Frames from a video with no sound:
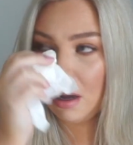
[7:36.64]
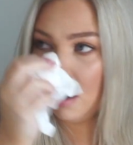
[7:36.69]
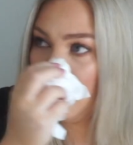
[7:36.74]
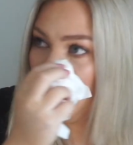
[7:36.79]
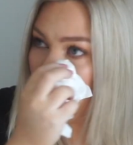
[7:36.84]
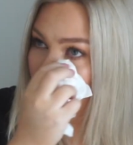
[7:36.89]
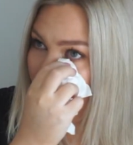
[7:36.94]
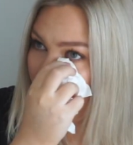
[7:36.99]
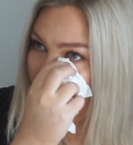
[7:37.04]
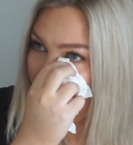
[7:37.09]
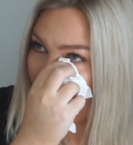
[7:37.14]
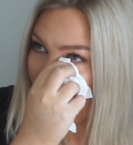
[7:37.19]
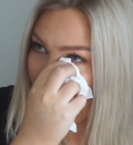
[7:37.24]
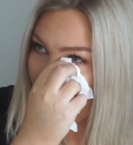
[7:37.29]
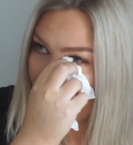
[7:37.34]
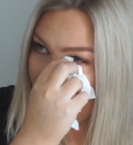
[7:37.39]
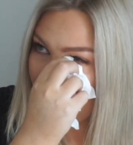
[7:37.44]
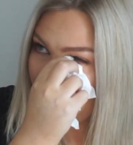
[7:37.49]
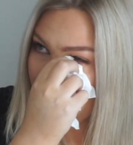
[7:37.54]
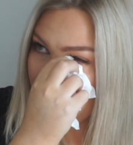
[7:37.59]
of the
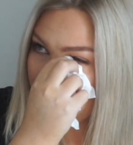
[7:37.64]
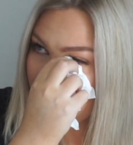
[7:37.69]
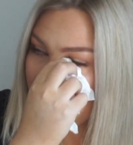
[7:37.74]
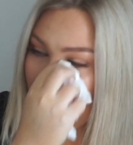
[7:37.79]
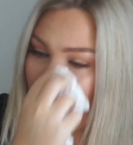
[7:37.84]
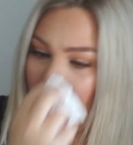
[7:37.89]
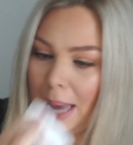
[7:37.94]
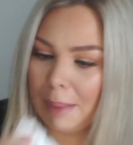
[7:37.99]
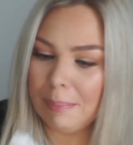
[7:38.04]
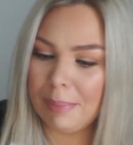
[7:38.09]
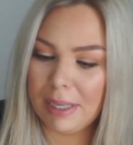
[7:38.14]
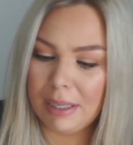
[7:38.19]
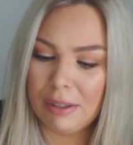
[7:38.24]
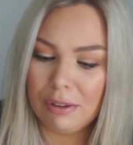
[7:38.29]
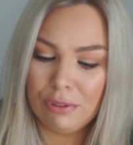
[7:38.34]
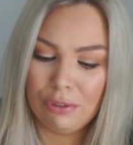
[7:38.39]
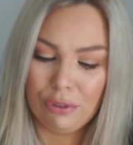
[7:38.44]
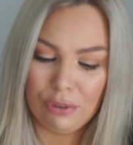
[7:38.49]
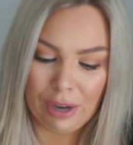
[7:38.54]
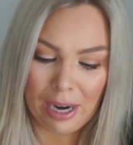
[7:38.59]
fact that it's
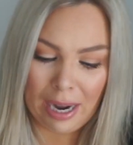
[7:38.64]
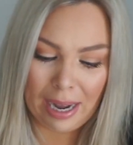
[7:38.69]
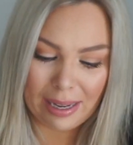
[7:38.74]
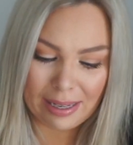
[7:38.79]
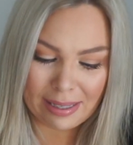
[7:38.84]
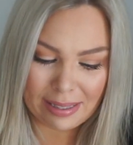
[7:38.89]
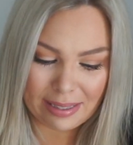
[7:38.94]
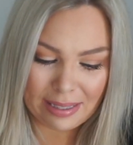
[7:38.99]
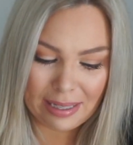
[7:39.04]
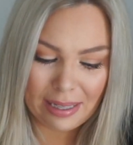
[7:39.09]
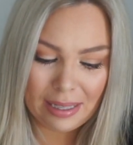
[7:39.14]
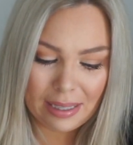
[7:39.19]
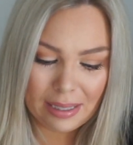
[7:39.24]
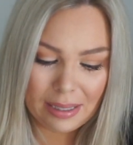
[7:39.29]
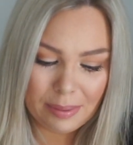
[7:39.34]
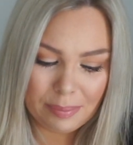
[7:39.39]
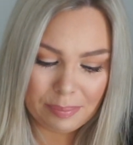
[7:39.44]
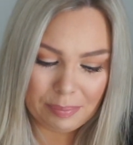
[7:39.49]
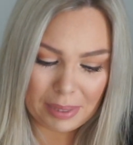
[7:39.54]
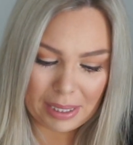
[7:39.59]
happened for us
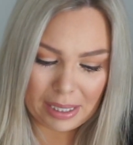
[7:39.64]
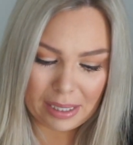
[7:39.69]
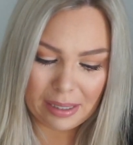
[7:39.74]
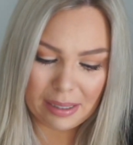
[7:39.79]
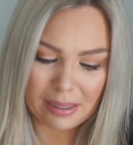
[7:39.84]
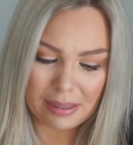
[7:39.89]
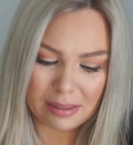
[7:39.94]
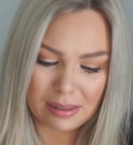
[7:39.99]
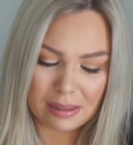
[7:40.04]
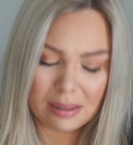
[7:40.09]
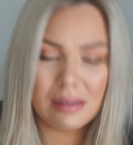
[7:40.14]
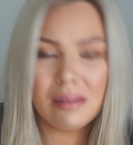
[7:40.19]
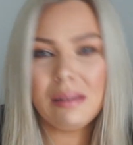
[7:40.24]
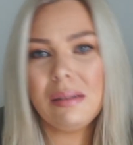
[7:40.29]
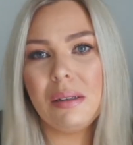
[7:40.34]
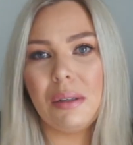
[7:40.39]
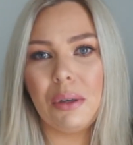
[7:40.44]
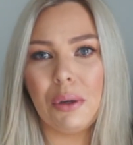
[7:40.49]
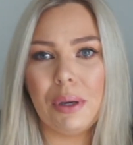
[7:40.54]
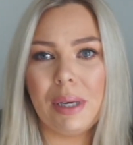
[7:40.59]
because,
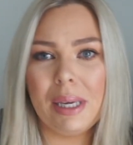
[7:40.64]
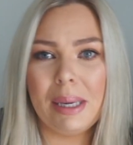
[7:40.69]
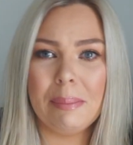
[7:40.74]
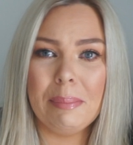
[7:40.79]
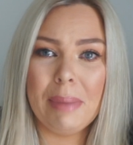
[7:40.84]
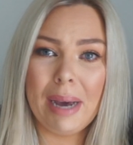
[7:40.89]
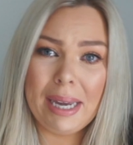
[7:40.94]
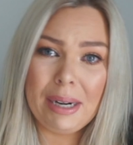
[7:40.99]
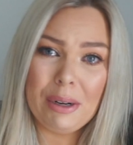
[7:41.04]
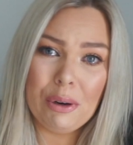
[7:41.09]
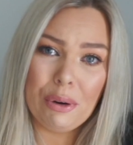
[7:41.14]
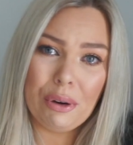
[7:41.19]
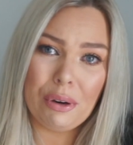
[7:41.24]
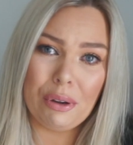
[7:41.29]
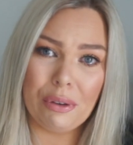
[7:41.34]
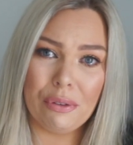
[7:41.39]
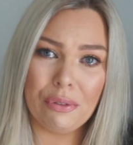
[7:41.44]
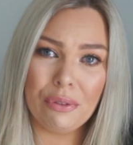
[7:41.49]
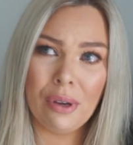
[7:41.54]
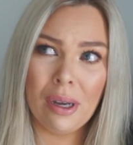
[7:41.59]
you know, it might not
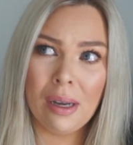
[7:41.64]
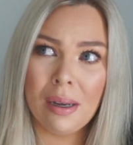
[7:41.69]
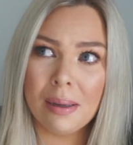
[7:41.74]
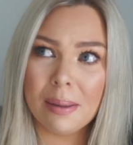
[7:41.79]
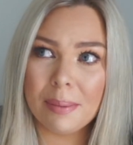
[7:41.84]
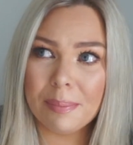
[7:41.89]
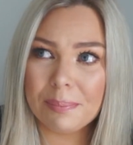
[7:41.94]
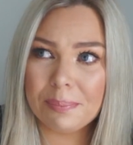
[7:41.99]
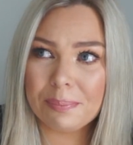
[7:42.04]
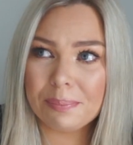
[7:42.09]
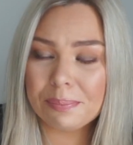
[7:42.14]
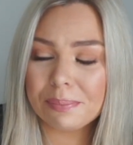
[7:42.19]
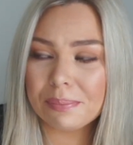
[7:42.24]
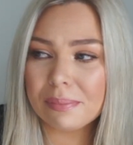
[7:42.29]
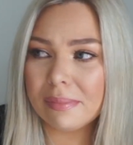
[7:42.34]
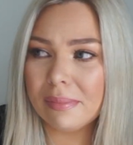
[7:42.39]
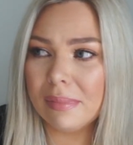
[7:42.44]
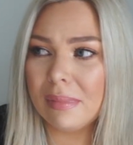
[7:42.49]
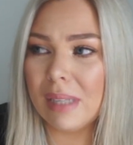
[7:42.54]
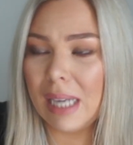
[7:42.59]
have.
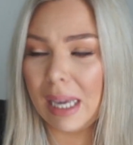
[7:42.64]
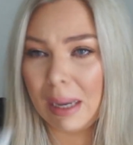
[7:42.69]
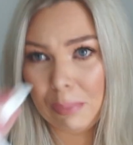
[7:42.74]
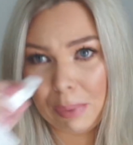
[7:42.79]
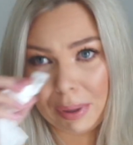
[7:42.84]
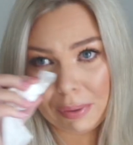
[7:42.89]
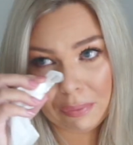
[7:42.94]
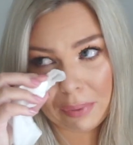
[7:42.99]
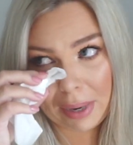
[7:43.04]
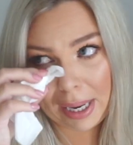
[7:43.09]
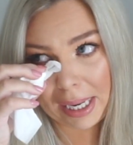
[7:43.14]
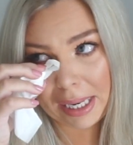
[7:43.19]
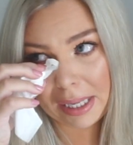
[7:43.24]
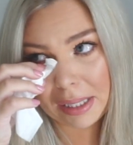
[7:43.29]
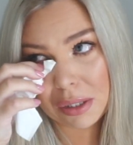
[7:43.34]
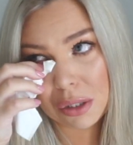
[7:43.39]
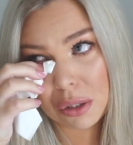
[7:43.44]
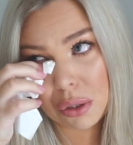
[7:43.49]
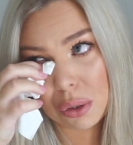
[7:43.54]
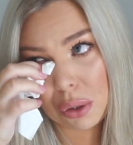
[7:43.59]
And we
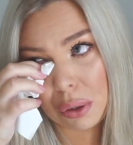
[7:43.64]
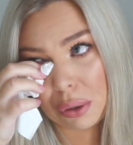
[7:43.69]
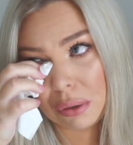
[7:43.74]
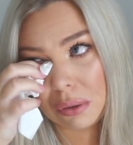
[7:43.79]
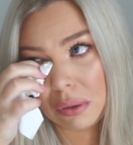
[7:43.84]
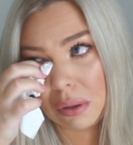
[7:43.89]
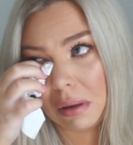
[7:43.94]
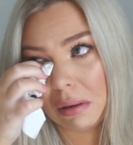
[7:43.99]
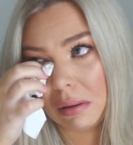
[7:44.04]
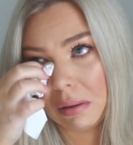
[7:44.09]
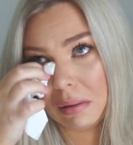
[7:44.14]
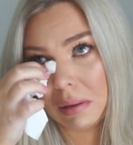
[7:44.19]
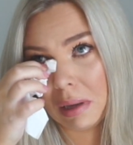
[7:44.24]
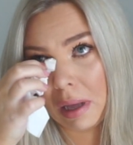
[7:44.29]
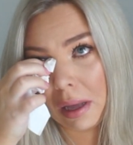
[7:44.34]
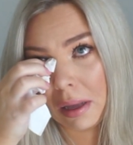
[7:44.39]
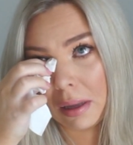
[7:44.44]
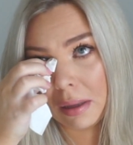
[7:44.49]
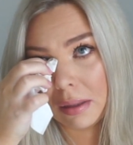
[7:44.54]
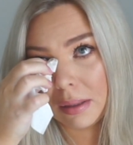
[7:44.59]
waited so long.
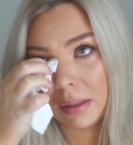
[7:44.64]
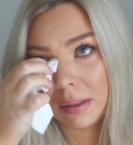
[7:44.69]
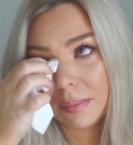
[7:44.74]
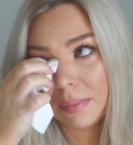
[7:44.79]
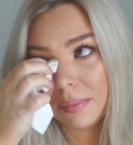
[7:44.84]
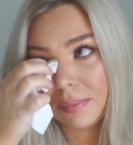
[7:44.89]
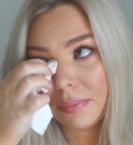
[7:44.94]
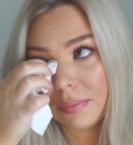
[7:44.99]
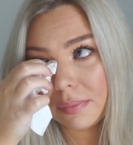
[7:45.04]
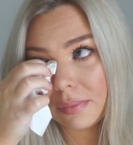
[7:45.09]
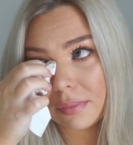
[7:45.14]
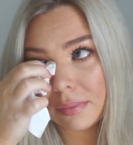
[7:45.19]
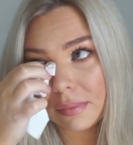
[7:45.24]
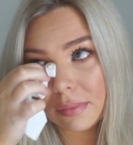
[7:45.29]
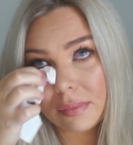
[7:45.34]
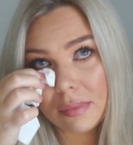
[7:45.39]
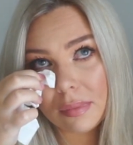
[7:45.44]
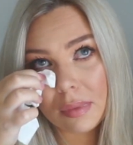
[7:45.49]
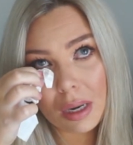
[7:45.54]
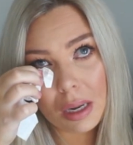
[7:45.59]

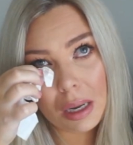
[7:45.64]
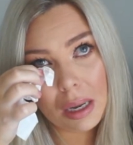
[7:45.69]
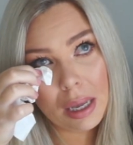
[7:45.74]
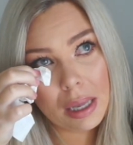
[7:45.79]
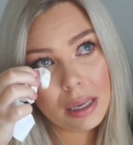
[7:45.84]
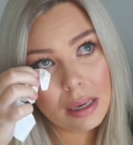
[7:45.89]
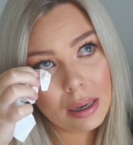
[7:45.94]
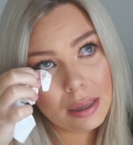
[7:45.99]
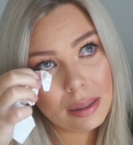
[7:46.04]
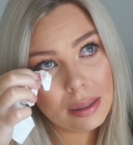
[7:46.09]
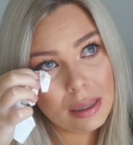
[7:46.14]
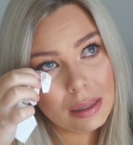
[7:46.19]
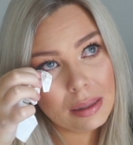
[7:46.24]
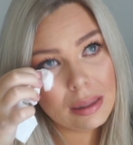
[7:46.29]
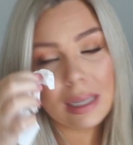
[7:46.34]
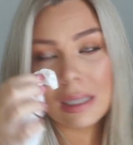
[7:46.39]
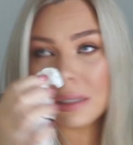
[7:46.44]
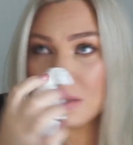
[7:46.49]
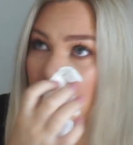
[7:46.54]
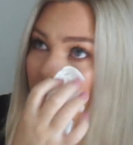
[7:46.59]
And I think
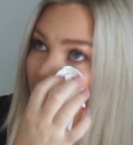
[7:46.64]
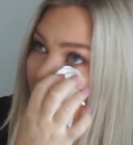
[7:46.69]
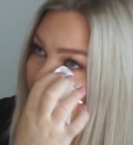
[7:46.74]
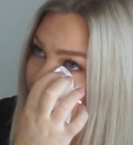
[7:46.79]
that's why